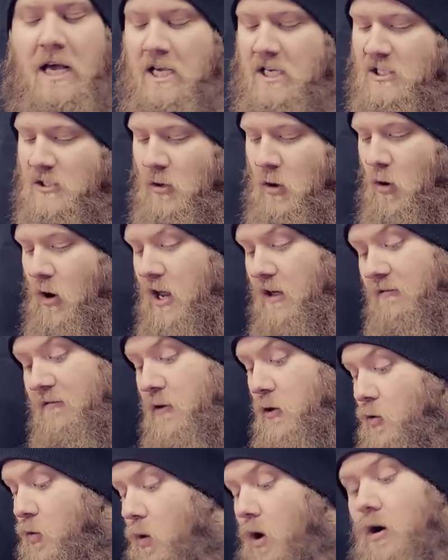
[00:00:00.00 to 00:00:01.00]
So if
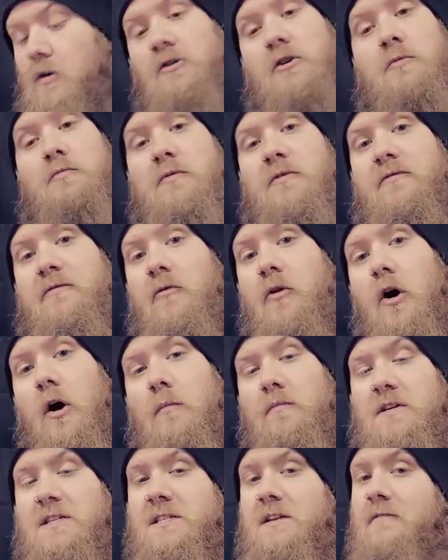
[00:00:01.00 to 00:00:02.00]
you want to
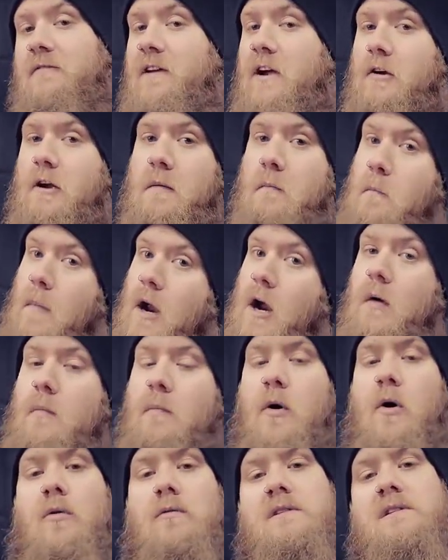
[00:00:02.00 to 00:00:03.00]
perform just a very bare
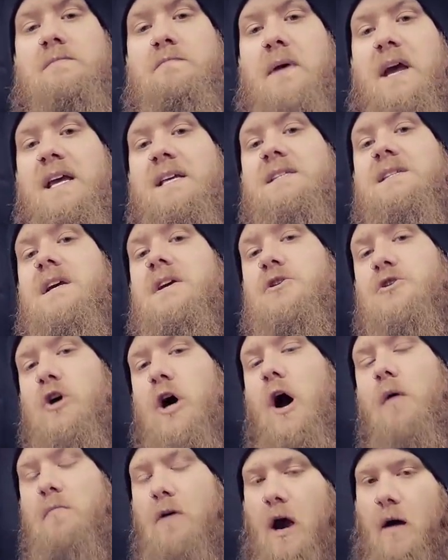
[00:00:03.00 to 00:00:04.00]
bones basic
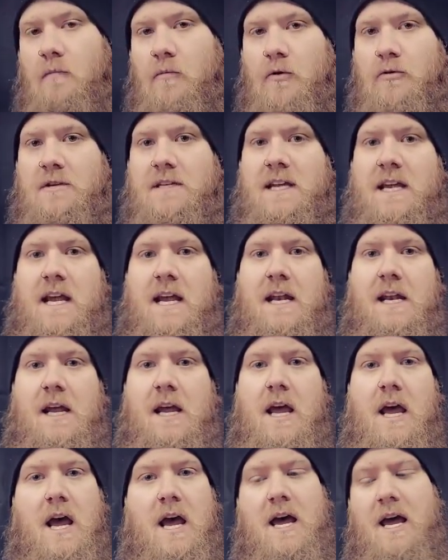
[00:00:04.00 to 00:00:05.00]
chop cup routine,
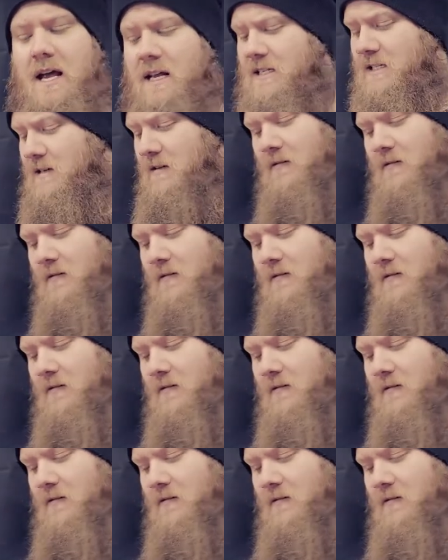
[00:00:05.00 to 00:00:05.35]
it's